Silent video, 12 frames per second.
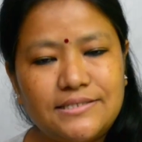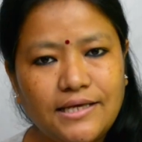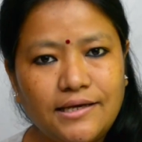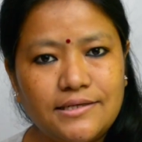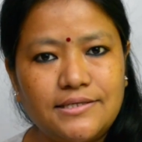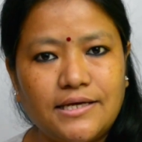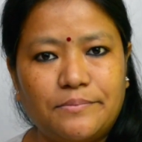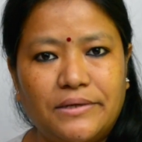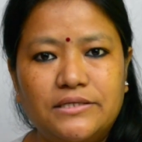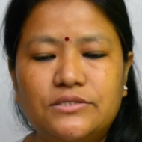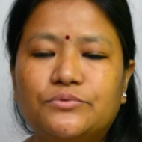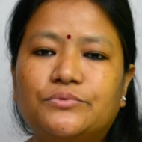second
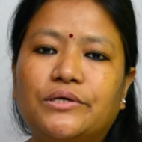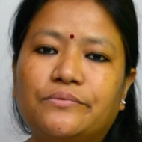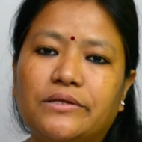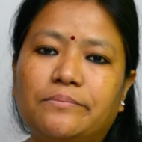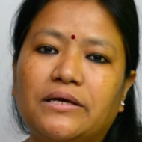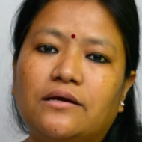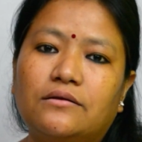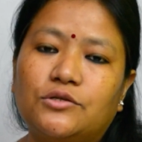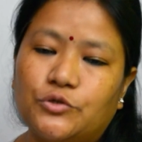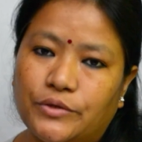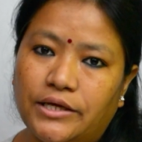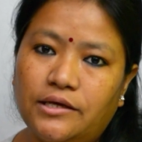segment, we will be
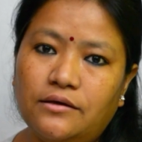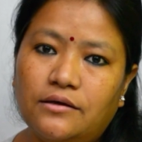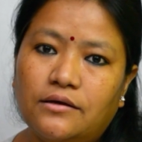doing